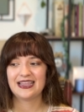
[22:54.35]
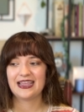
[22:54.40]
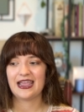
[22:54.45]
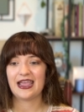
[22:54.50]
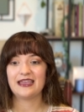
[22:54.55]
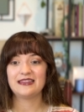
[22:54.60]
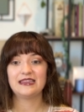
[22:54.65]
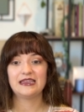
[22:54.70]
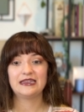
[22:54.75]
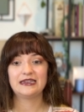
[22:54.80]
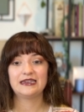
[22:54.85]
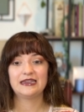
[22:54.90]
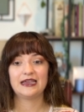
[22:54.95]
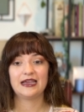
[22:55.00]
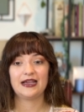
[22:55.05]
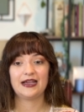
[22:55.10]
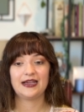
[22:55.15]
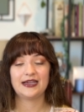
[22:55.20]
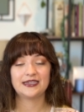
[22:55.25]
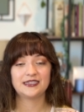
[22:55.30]
And then
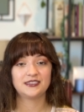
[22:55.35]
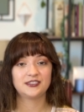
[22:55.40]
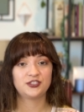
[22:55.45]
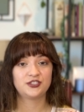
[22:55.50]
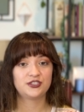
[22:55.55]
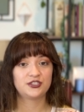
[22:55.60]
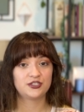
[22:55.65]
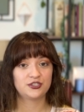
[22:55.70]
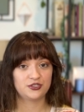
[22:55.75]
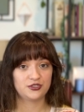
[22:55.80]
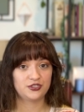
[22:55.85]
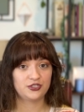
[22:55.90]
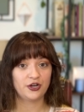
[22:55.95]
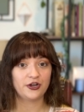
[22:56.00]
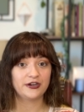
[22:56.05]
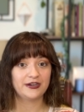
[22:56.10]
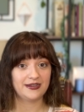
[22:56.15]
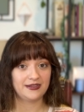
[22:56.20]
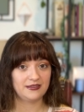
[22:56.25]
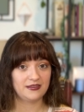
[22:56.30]
I
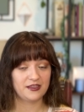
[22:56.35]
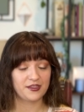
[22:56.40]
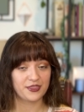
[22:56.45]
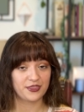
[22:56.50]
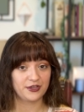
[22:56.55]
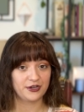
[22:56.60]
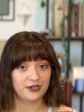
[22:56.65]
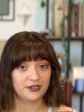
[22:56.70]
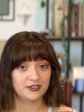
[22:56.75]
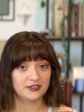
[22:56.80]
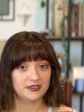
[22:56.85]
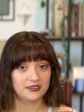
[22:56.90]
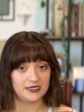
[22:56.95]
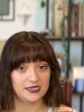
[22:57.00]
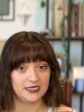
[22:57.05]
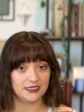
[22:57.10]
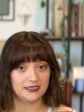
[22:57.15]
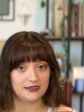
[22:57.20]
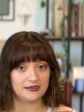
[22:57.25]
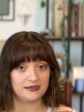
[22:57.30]
started the third
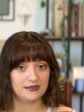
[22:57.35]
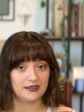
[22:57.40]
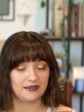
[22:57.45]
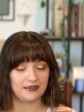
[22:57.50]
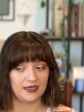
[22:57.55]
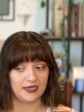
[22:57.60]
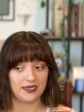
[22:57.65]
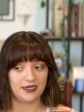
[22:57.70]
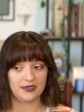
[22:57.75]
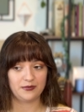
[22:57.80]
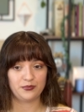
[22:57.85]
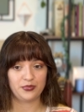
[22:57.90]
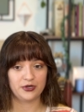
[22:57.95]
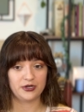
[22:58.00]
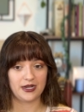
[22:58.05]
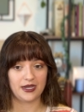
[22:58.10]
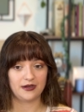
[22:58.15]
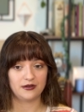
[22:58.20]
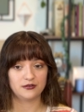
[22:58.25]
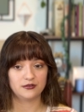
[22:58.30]
season that they put
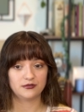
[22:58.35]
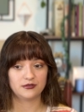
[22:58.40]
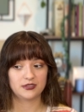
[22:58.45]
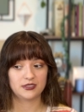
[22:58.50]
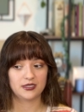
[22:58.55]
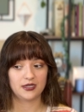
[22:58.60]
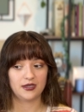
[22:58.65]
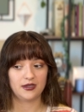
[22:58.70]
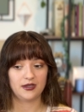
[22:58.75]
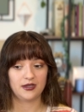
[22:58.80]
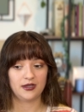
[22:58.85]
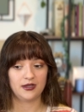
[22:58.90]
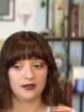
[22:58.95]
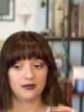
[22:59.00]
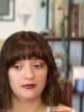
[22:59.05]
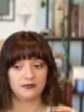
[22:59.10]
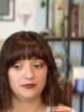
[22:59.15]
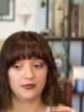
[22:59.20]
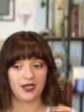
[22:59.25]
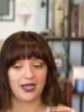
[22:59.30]
out.
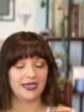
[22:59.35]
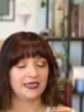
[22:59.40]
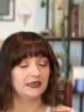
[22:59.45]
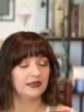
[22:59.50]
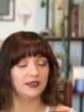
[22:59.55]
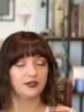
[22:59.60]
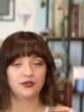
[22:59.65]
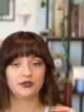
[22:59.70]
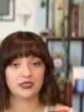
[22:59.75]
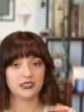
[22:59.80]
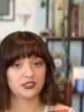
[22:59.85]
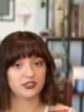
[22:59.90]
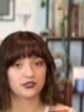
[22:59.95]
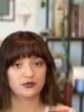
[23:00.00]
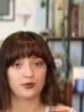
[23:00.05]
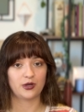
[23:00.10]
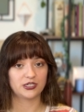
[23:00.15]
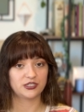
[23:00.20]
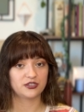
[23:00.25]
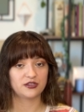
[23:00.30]
I literally just
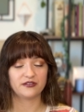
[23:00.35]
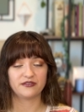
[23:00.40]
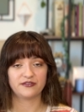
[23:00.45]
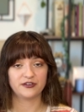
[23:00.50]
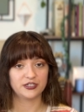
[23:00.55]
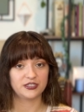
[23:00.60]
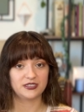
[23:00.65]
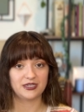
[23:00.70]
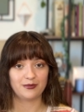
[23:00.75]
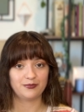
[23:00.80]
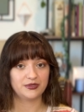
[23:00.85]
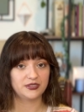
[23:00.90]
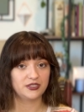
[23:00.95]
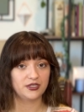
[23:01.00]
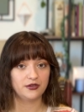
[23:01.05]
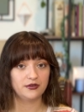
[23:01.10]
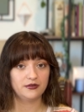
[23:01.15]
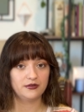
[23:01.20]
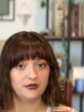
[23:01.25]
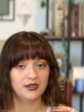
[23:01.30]
watched the first
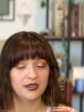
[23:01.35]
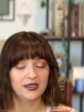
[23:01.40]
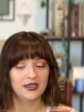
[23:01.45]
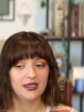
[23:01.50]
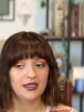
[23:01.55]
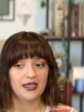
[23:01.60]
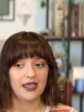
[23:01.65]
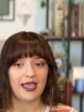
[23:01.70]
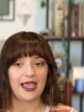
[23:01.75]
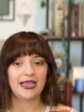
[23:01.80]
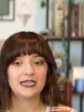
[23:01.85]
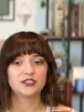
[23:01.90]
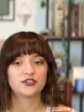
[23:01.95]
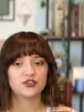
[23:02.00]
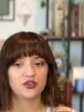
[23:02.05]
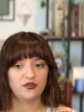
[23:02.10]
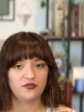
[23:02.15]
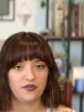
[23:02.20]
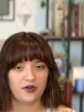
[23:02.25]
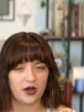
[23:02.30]
episode, and
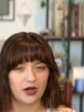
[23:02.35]
so far